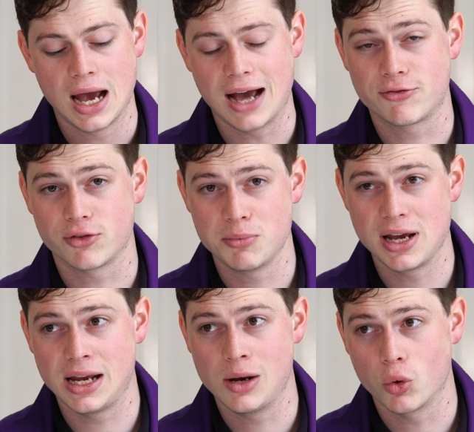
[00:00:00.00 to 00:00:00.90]
And for
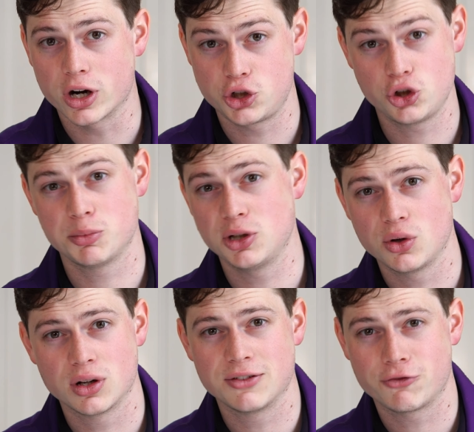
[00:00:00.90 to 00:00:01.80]
me, what I should have been
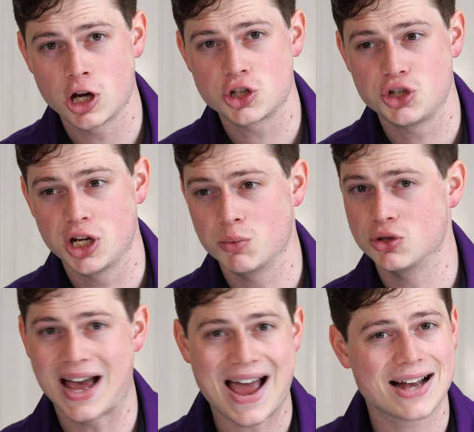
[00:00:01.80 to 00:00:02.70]
doing on the first year
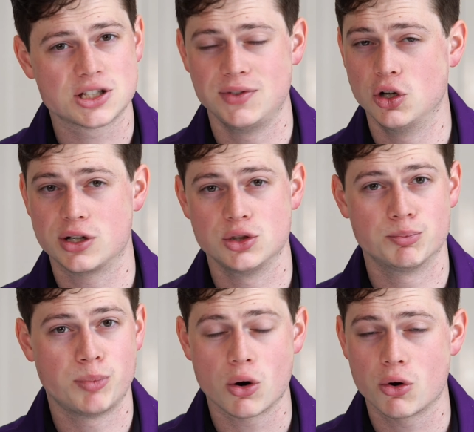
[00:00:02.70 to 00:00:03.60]
was actively looking to
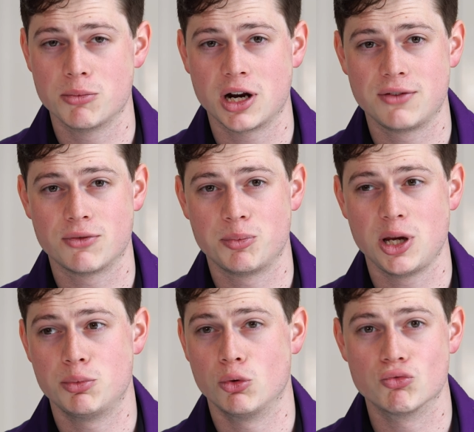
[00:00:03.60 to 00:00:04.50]
borrow money from
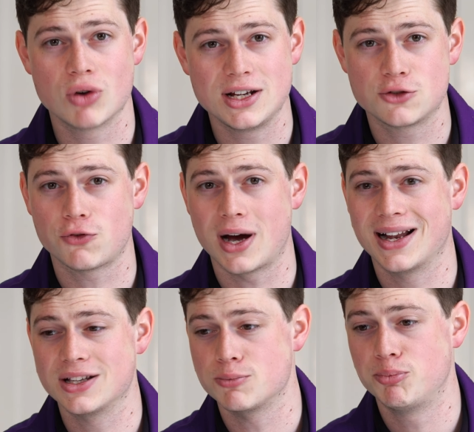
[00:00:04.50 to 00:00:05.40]
people, raise
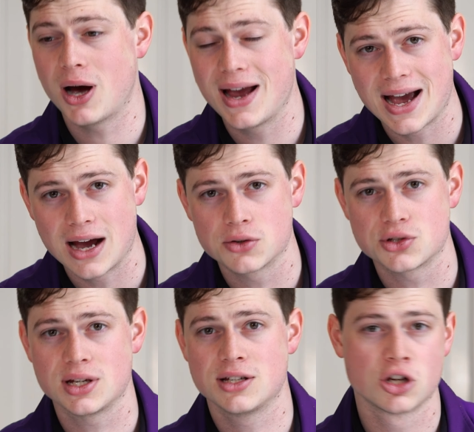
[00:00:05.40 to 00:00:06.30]
finance, buy
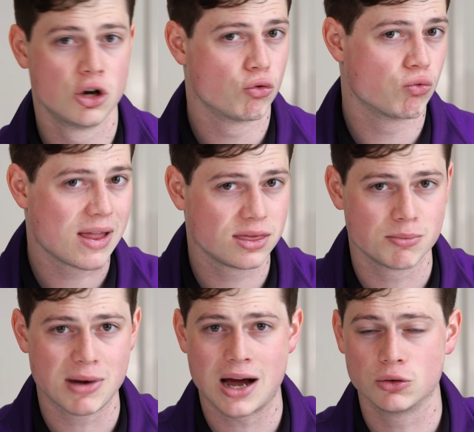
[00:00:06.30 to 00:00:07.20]
houses, rent
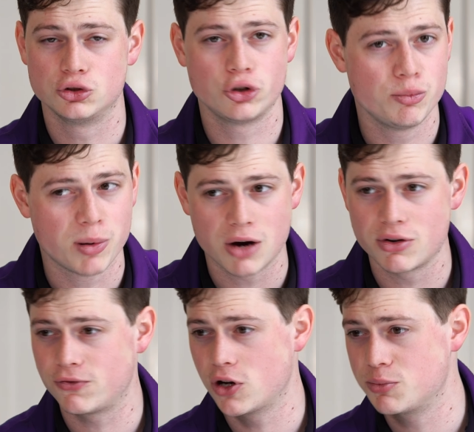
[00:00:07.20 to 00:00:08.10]
them out, do buy
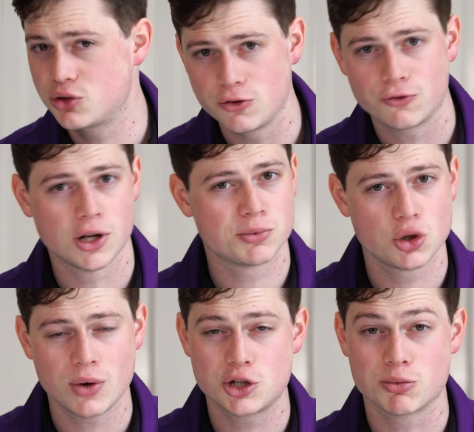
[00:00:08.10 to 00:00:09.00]
refurbs, do flips,
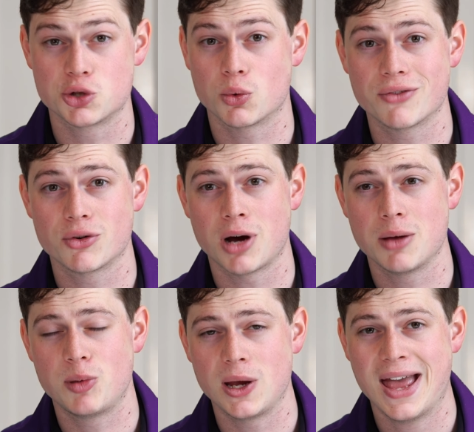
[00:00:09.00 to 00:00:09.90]
do HMOs, whatever it
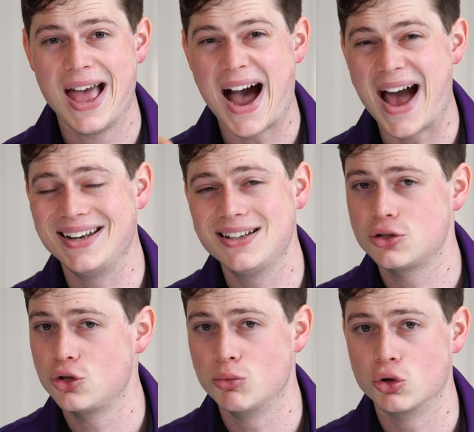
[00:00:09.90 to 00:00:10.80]
might be. I need to
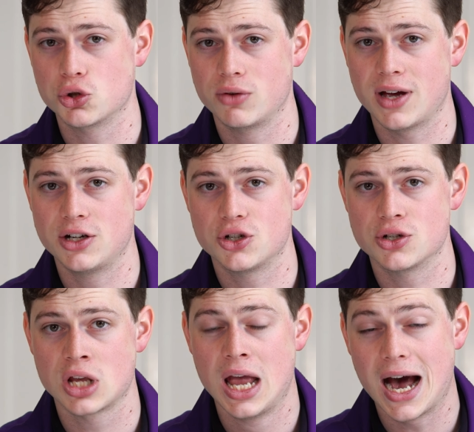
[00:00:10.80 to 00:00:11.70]
do more joint
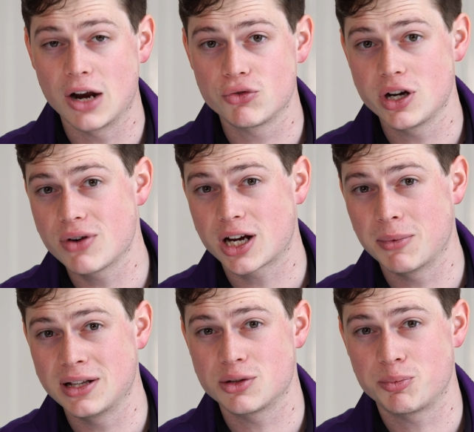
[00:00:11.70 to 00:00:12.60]
ventures. I'd really
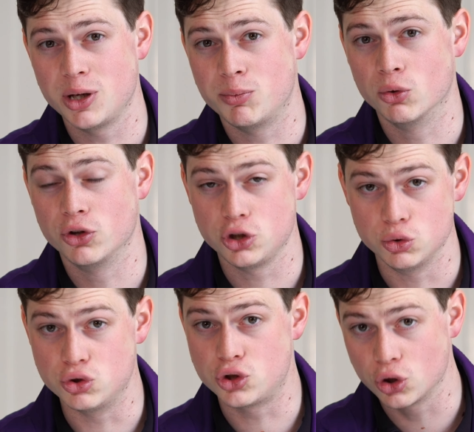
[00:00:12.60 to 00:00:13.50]
recommend to people that you
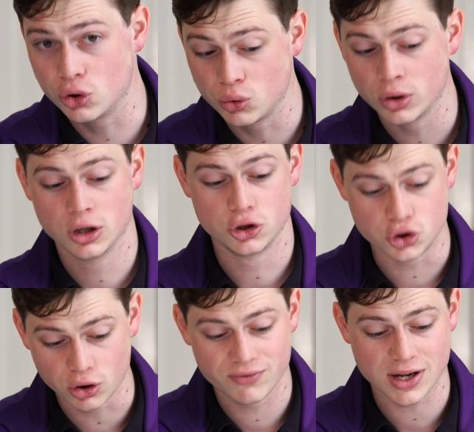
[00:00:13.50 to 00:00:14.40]
do
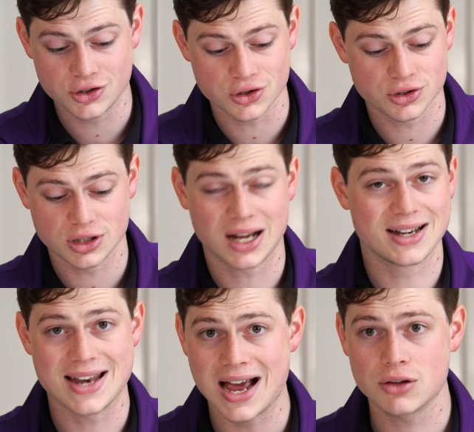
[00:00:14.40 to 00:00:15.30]
joint ventures. Like
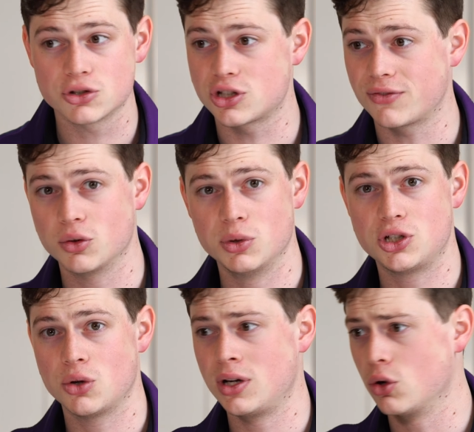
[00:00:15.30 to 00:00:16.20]
now, the stuff that we're
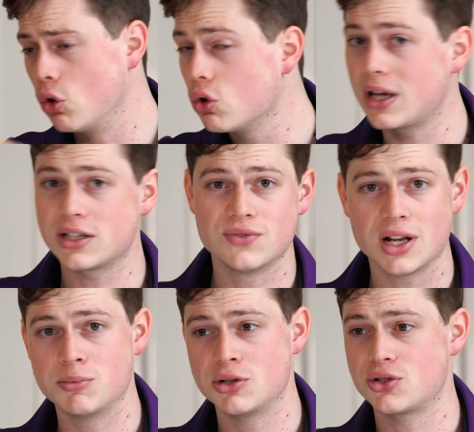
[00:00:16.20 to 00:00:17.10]
doing, all our
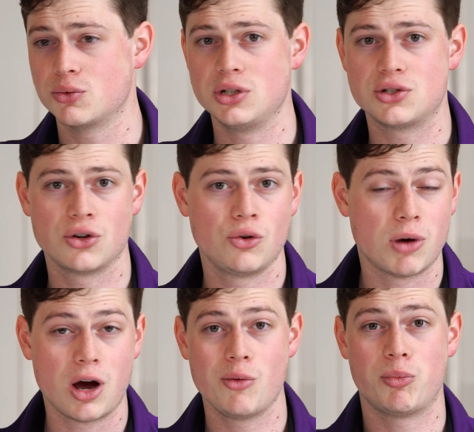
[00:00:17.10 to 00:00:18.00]
developments that we do,
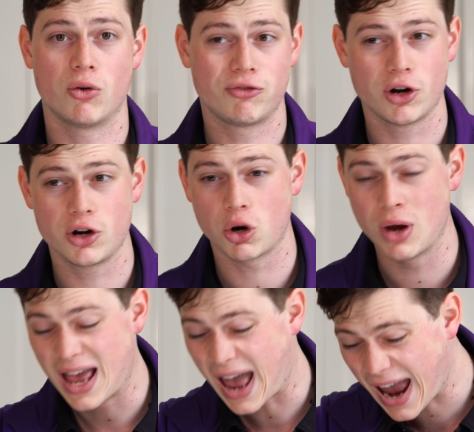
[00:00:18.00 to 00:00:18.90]
my own portfolio,
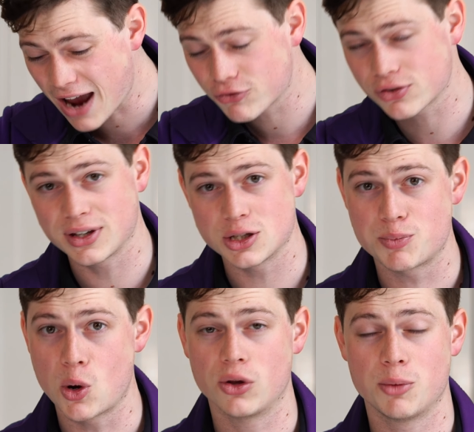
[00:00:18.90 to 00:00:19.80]
everything is
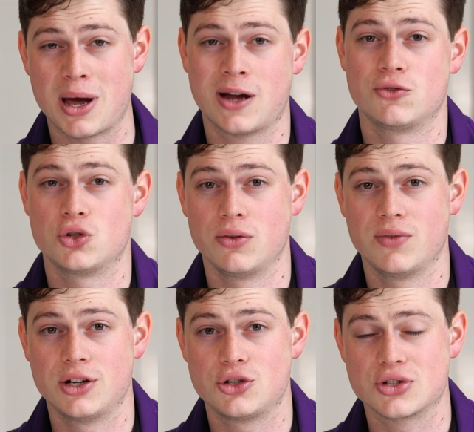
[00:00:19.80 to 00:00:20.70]
built on the back of joint
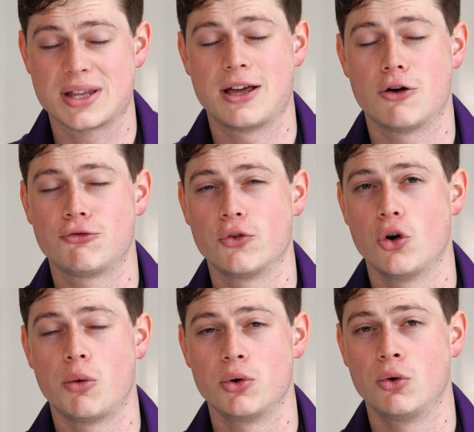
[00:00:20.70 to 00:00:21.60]
ventures, and they are
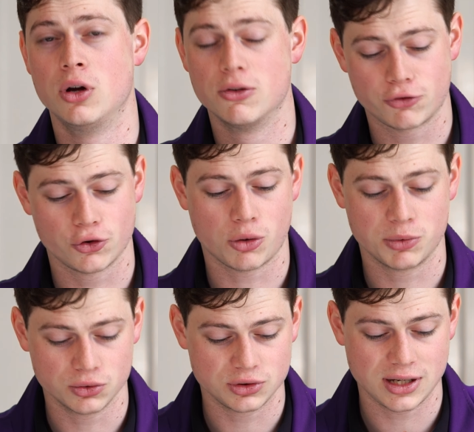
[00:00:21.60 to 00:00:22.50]
phenomenal,
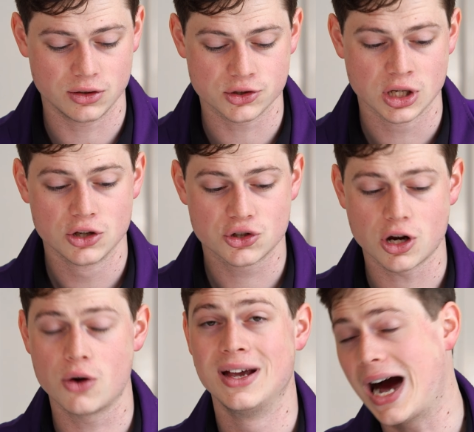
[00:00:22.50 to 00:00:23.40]
phenomenal deals.
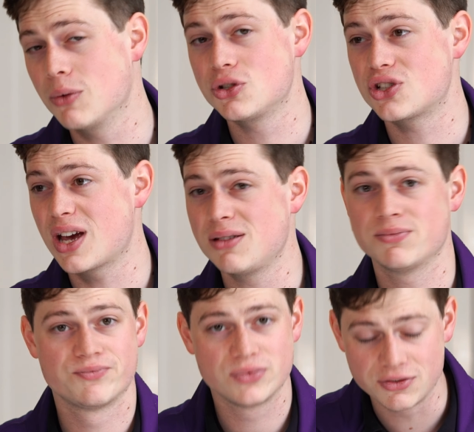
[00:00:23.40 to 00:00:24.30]
So I would say,
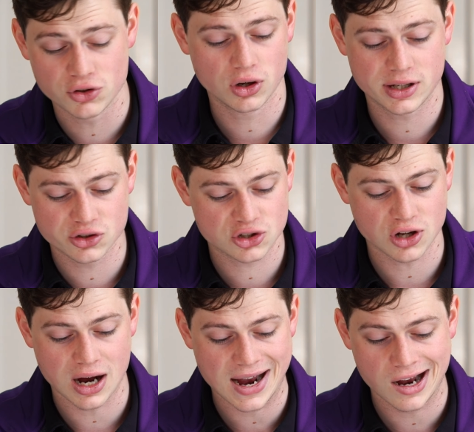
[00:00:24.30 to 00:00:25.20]
if you're looking to
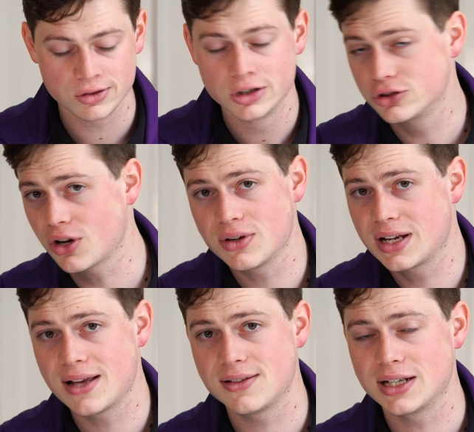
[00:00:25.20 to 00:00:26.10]
start out, don't
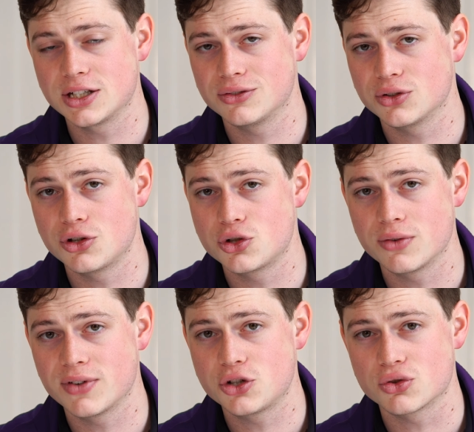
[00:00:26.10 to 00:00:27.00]
negate the idea of doing a
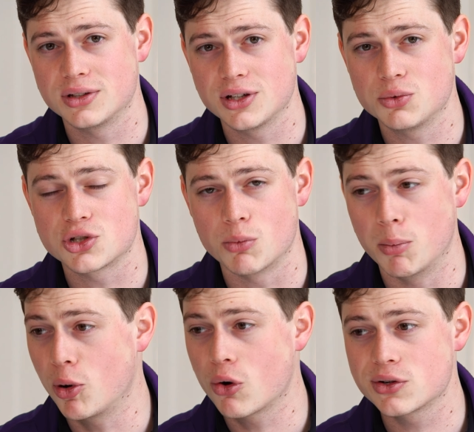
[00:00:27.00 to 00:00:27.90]
joint venture on a deal with someone,
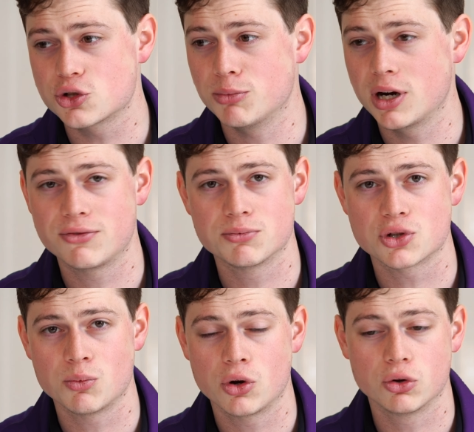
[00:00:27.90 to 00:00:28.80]
borrowing some money from
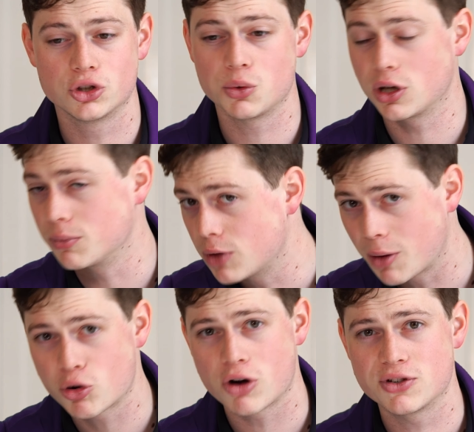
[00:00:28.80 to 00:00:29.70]
someone, or doing a
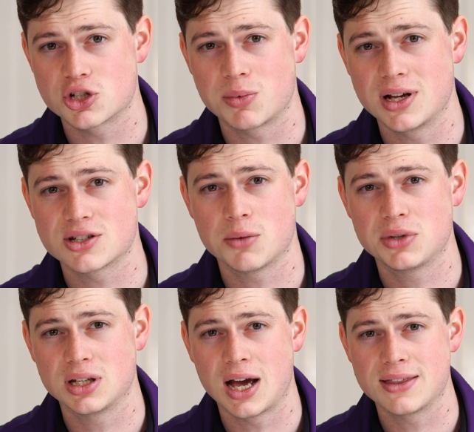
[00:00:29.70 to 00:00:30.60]
profit split,
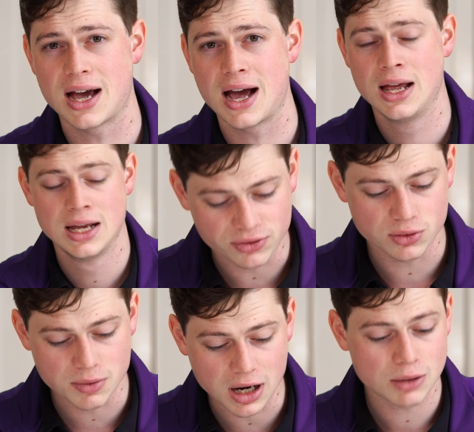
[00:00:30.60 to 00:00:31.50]
something like that. If
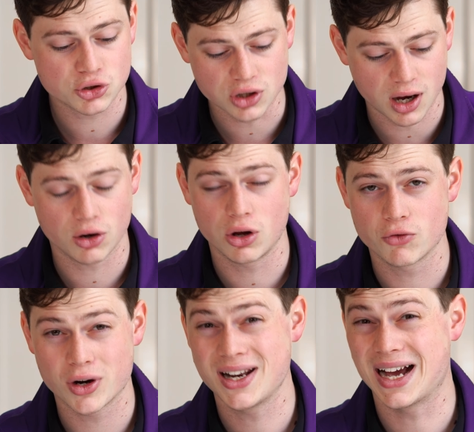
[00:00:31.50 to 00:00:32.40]
I was starting all
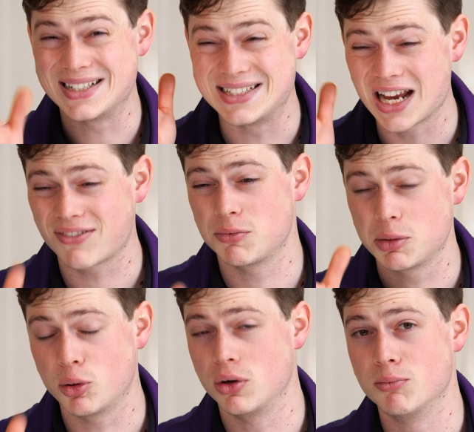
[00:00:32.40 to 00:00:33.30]
over again, I'd definitely be
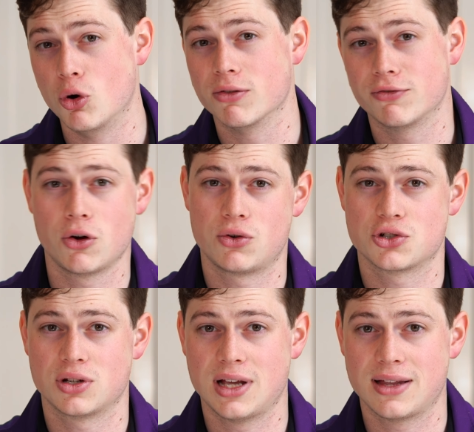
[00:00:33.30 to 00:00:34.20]
putting more of a
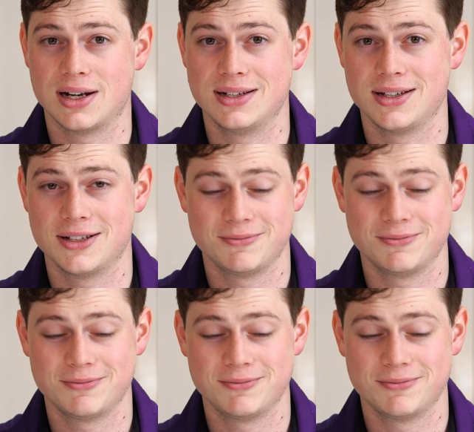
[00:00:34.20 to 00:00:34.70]
focus on that than I did.